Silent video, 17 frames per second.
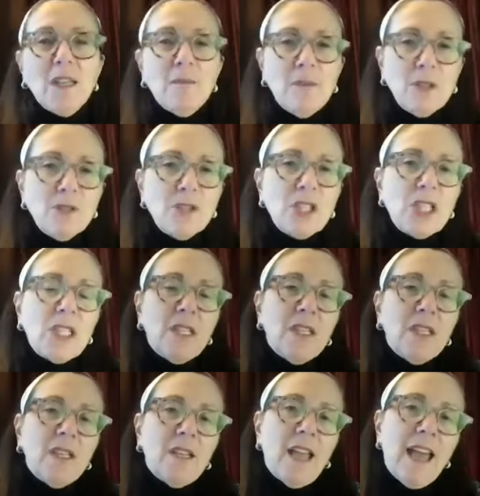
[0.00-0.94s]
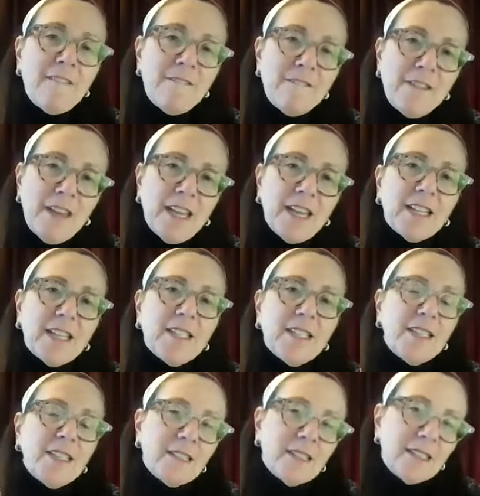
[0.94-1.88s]
emotion,
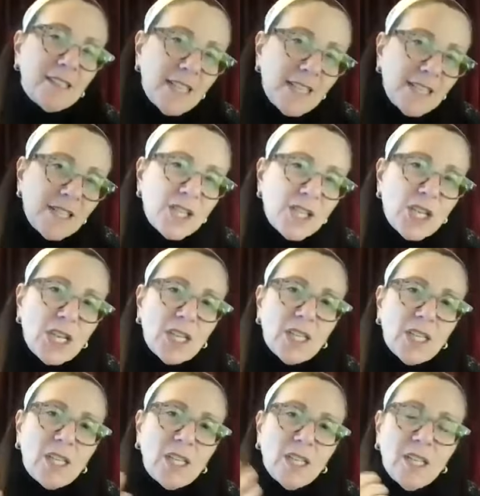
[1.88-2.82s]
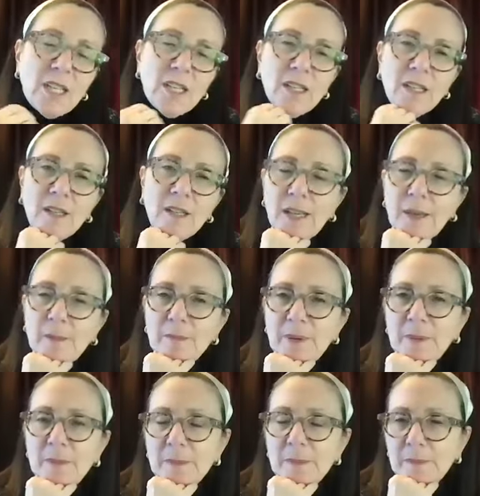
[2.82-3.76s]
affect, attention,
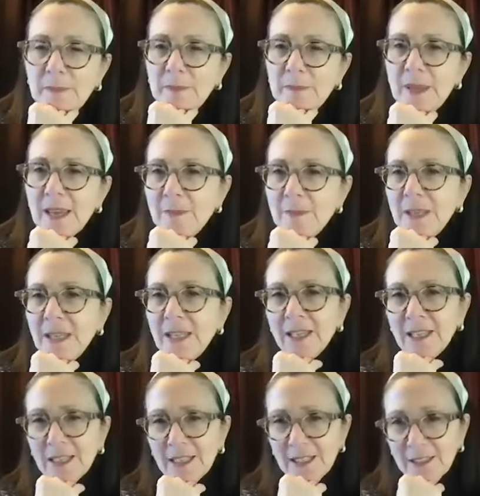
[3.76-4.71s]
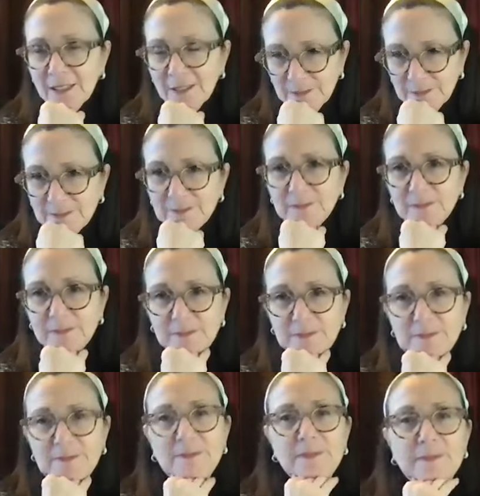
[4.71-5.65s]
but maybe in a
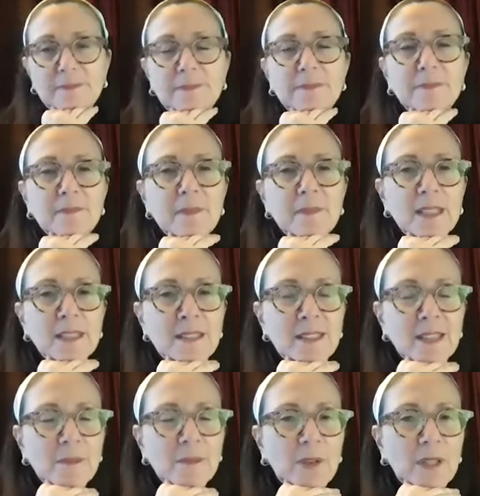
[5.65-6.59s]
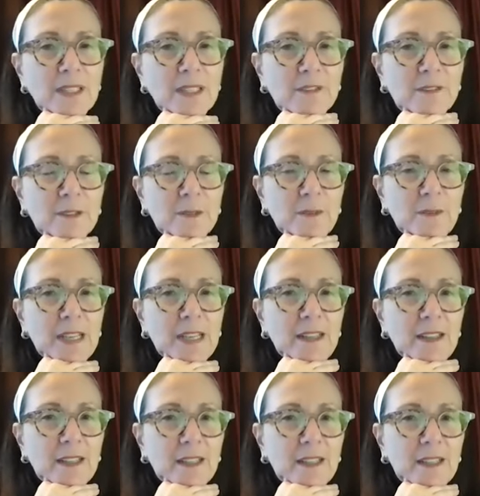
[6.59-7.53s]
somewhat different
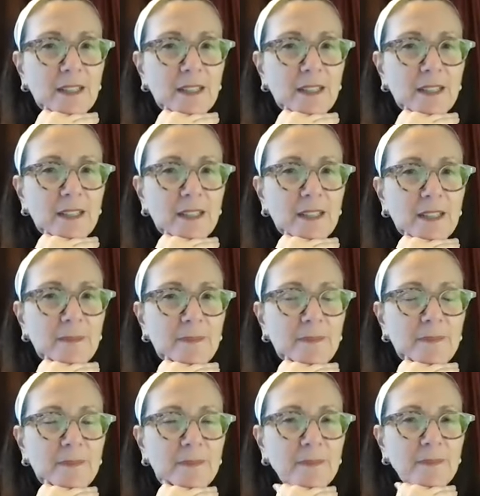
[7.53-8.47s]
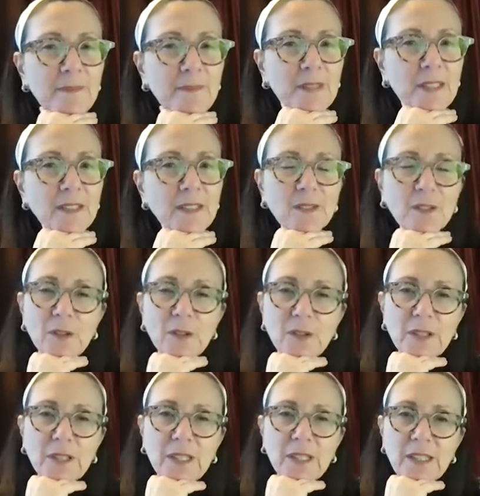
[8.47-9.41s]
way than is
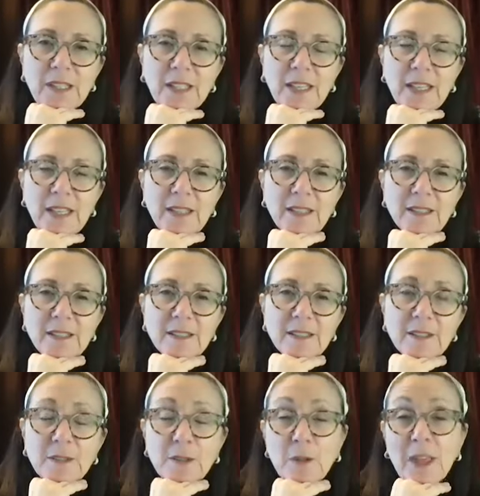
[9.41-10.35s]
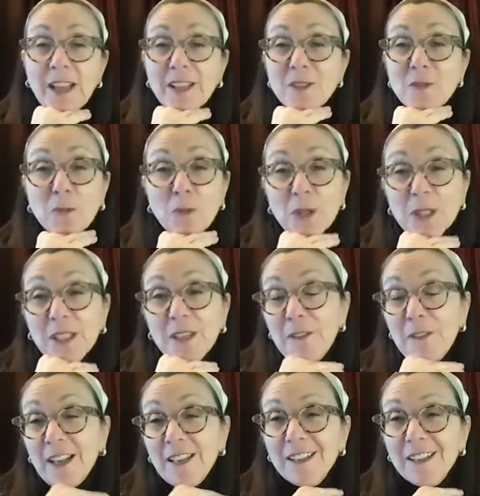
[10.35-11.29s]
currently the case. So that's really
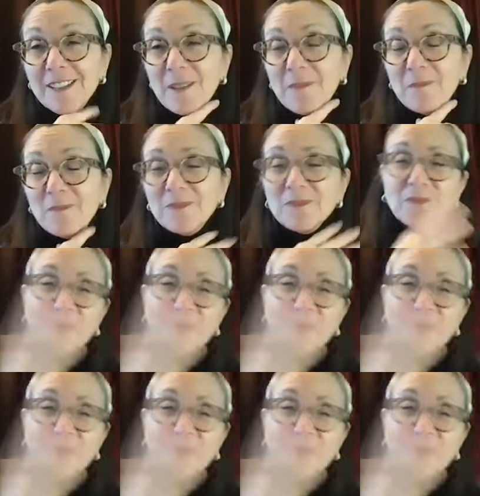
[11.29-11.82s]
fun because I'm